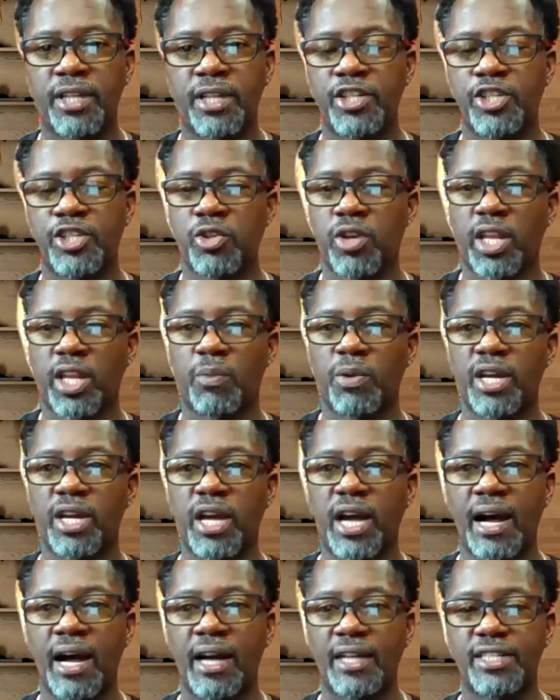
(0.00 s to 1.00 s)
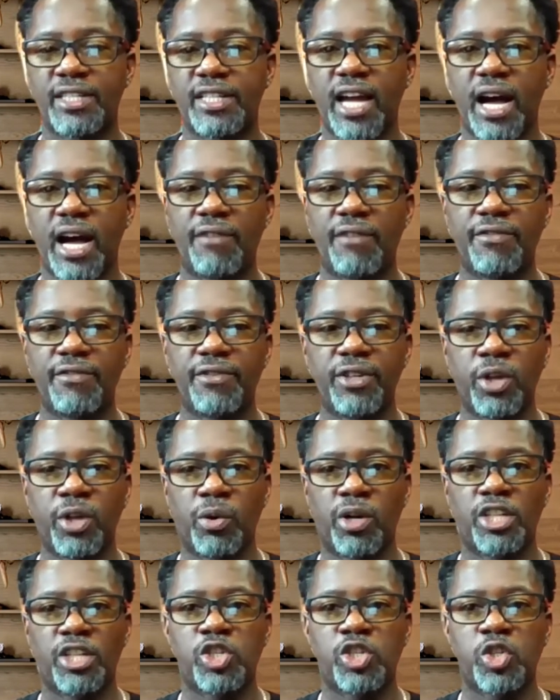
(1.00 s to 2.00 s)
to ensure that we actually have
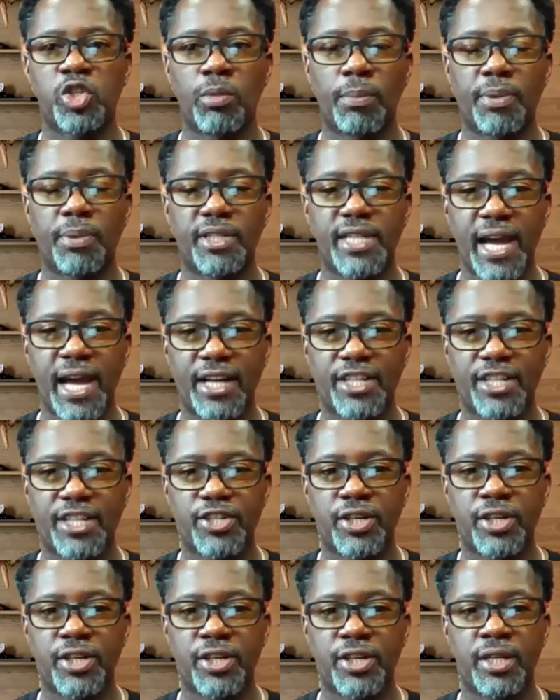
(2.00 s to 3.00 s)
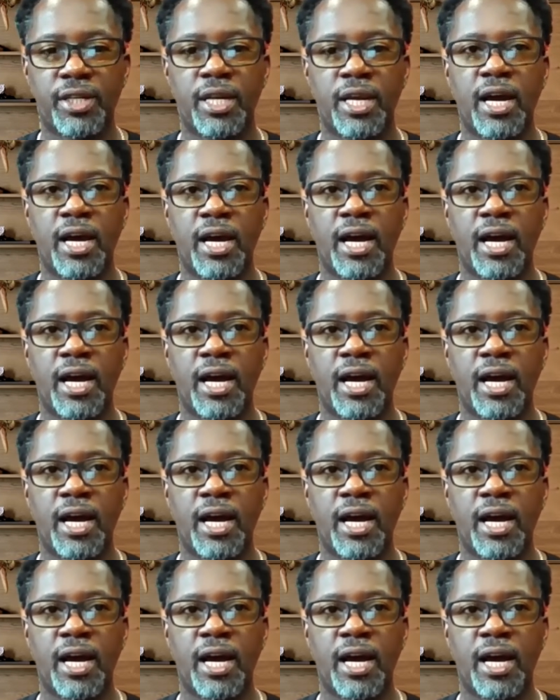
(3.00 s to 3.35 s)
consumer protection